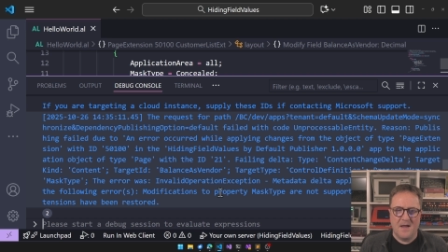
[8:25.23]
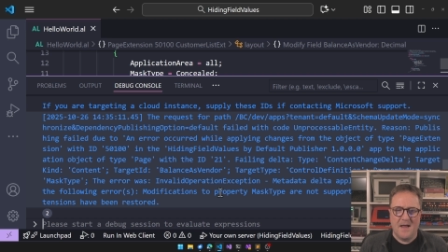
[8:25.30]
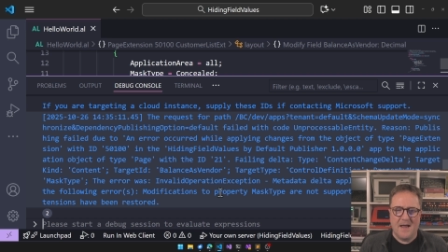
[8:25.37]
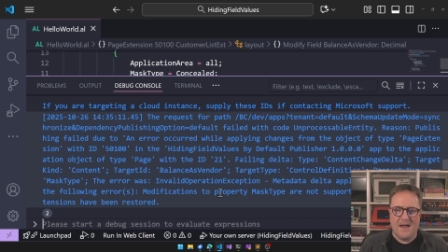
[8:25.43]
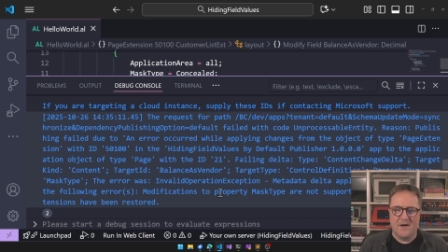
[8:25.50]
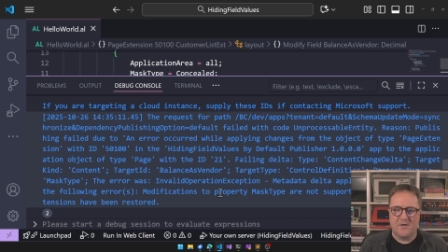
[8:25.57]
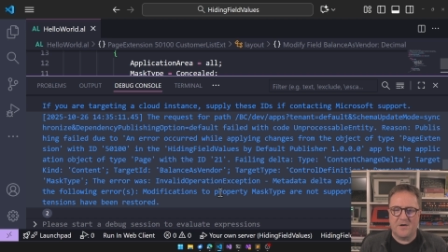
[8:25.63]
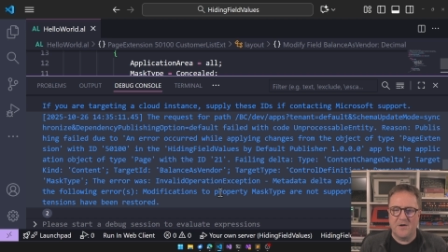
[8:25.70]

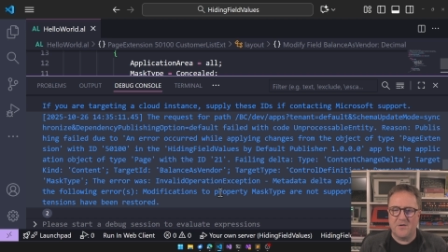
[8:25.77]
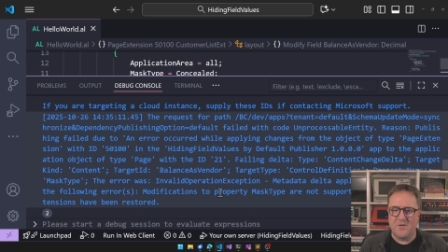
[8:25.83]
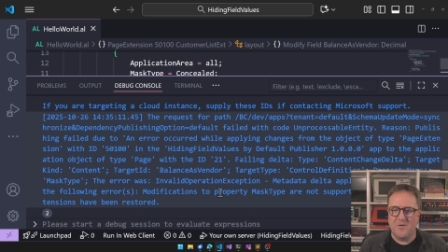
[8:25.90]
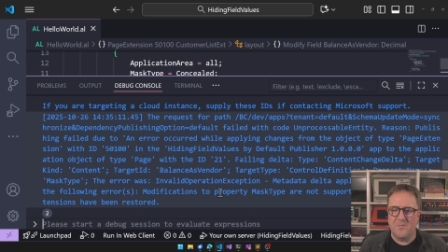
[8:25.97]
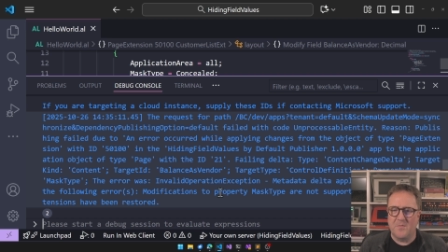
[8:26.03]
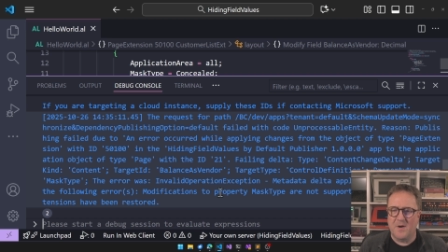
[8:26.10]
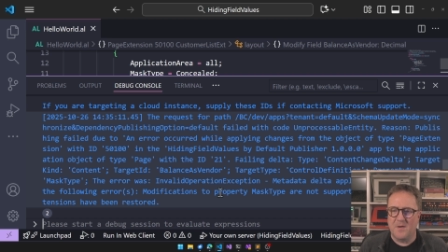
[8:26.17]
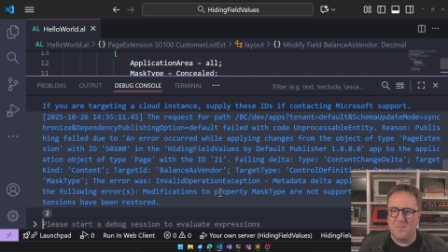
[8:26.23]
And I care
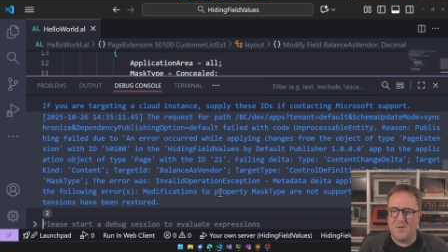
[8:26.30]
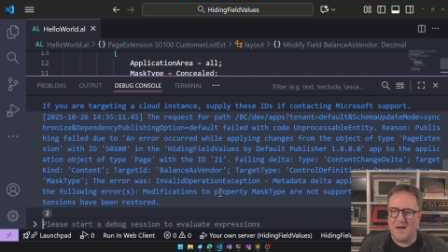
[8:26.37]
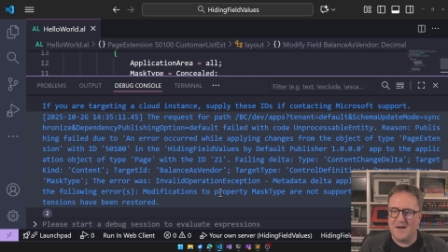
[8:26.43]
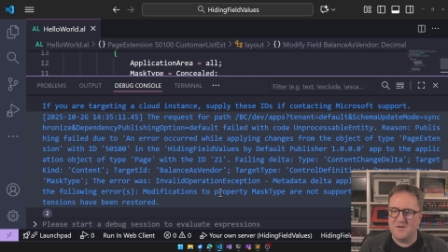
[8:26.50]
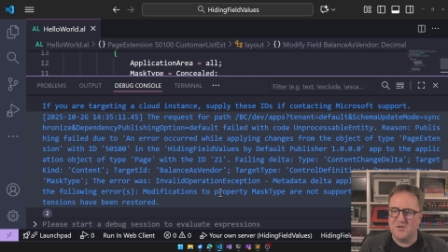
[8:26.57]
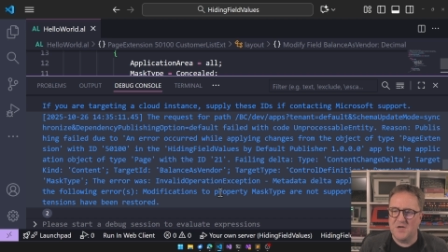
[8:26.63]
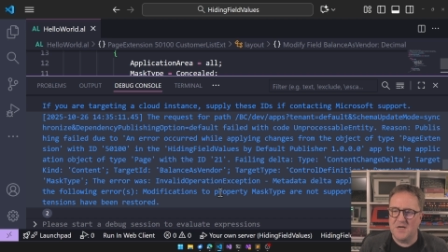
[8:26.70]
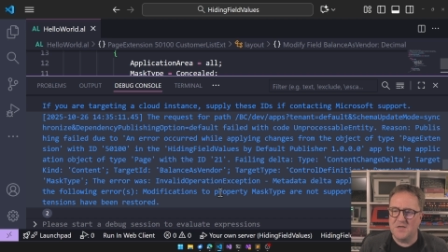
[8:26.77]
about applying
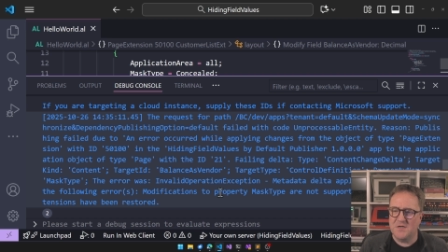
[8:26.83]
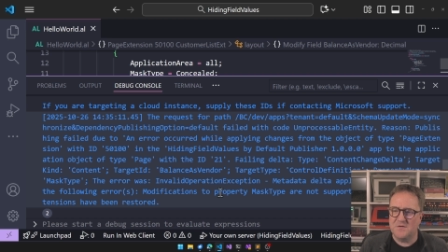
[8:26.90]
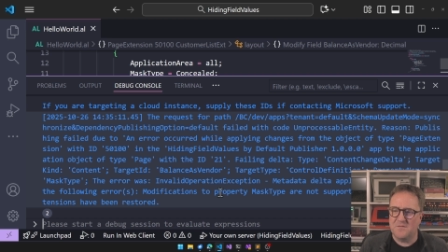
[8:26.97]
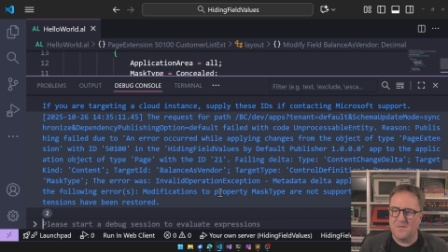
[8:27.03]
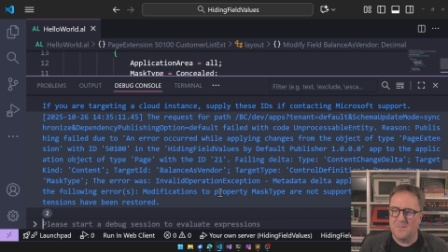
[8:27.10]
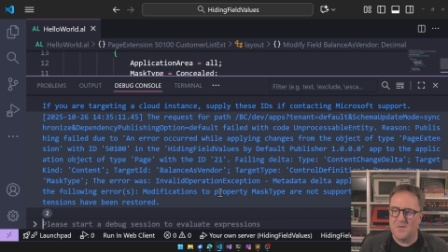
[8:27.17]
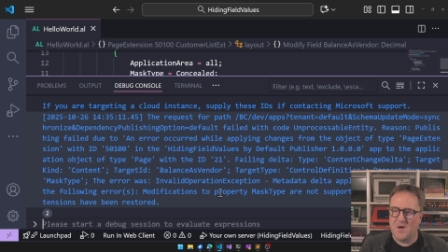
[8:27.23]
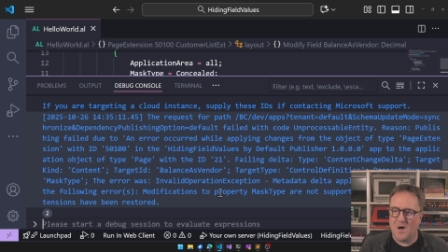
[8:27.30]
changes
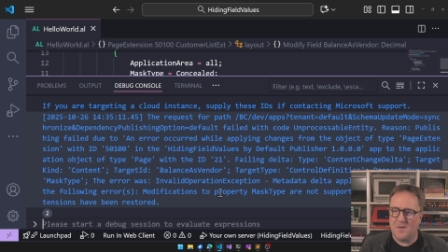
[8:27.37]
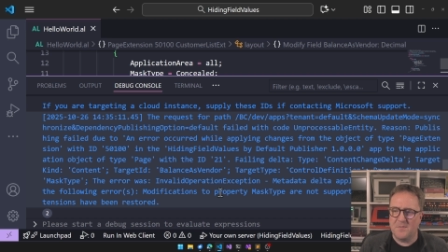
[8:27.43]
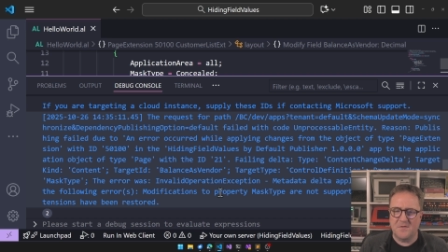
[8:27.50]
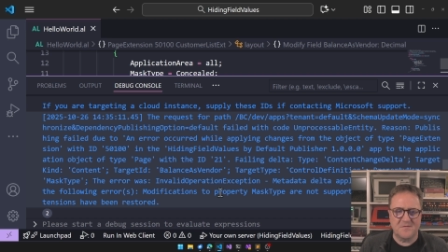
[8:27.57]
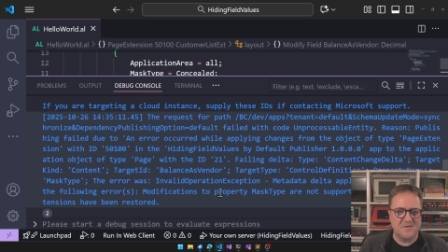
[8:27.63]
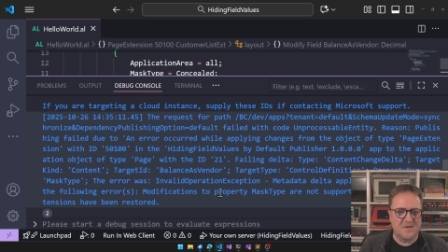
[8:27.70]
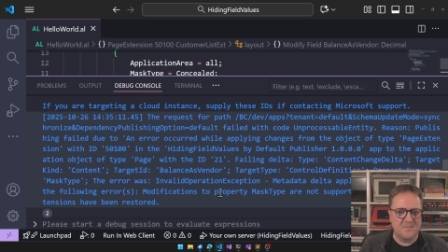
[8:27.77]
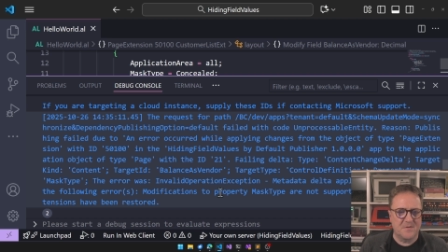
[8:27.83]
from the object
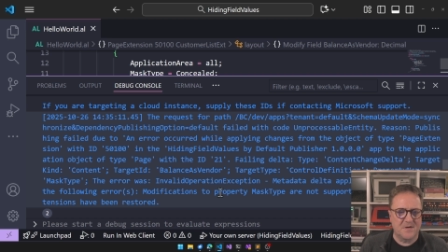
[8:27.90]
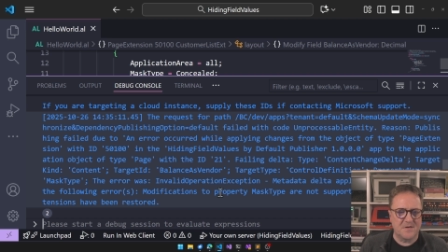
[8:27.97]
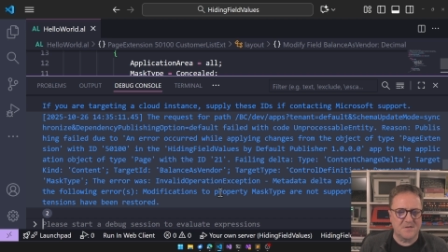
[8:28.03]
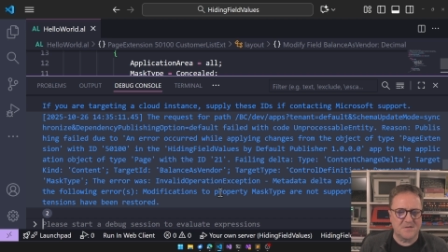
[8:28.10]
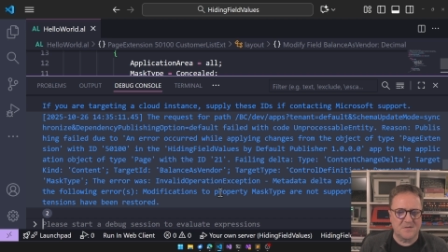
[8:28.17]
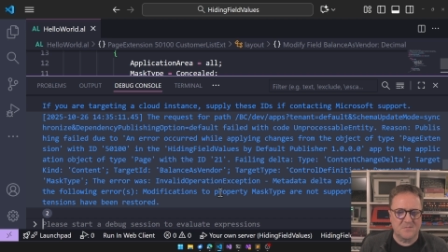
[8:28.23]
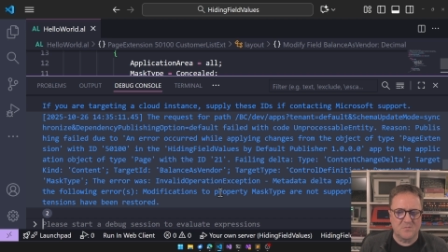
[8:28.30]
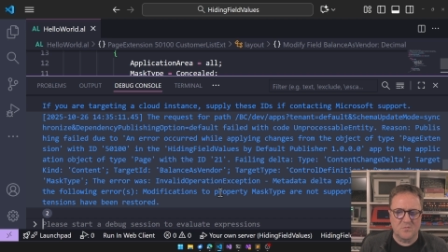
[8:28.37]
type page
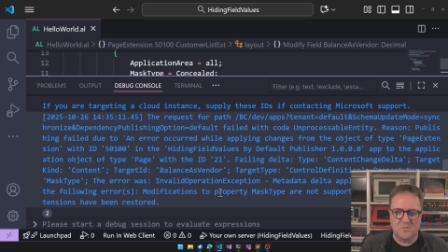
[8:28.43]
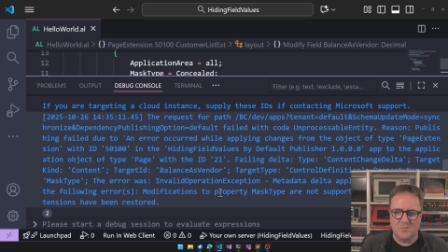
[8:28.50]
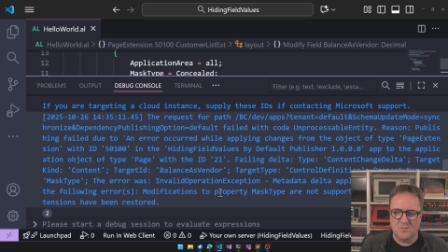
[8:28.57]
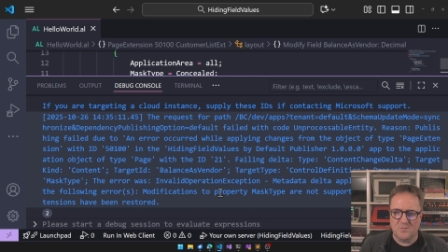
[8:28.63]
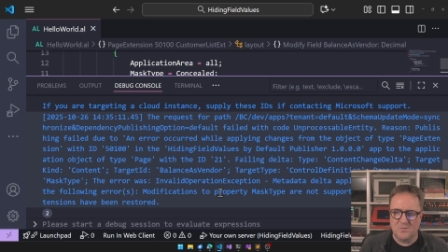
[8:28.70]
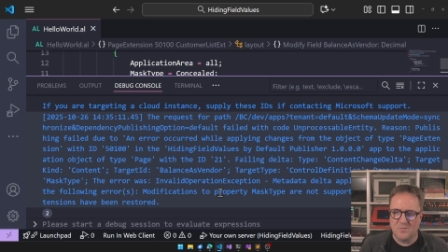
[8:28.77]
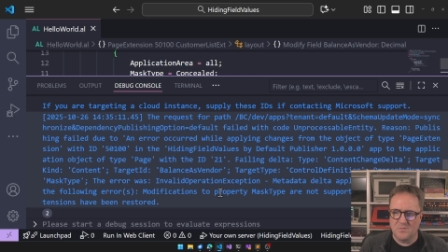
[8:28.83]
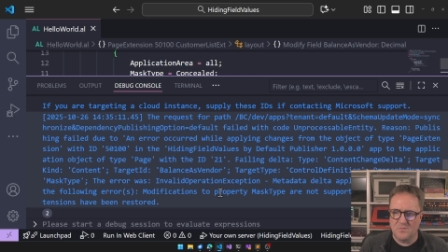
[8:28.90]
to
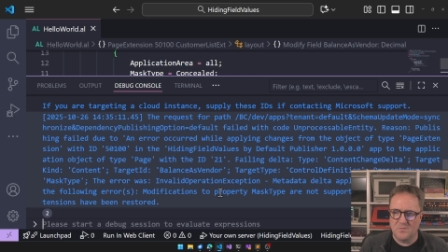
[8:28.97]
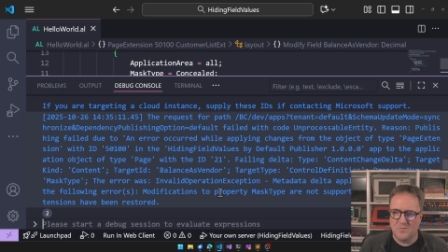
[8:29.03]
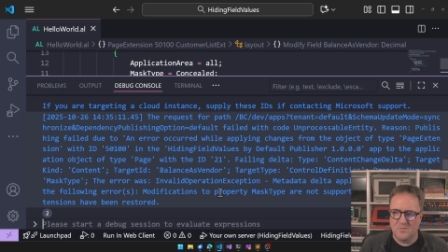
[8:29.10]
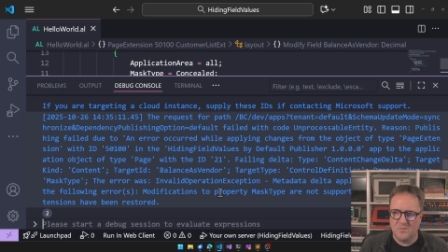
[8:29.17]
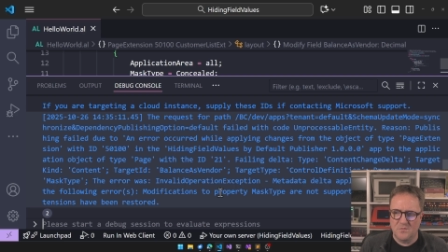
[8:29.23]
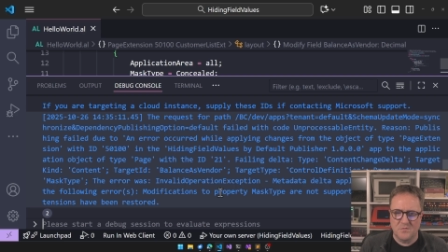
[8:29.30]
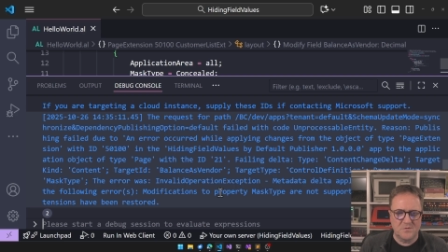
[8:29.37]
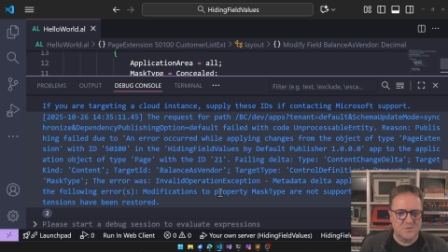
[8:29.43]

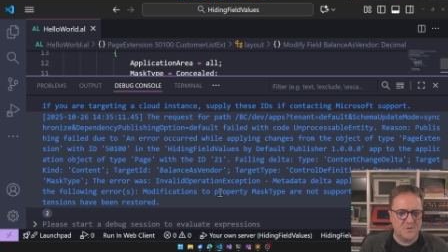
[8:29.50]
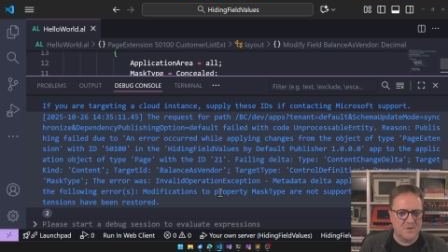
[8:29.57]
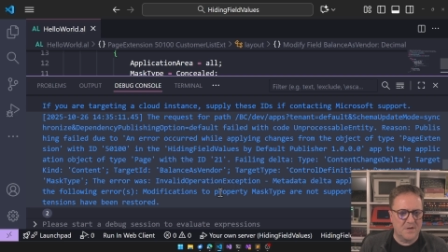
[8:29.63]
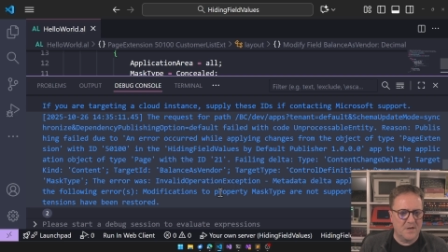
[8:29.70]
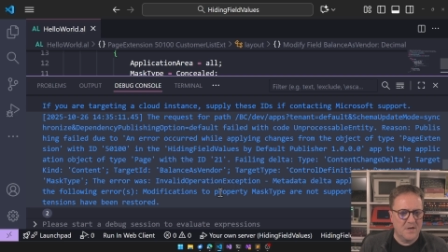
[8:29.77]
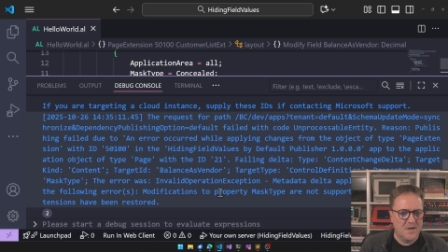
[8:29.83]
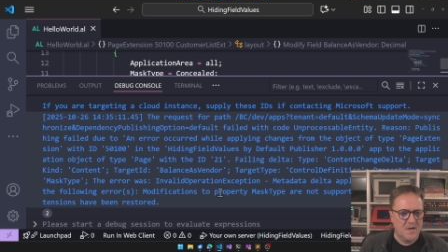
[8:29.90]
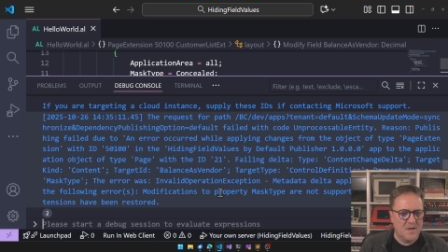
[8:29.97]
the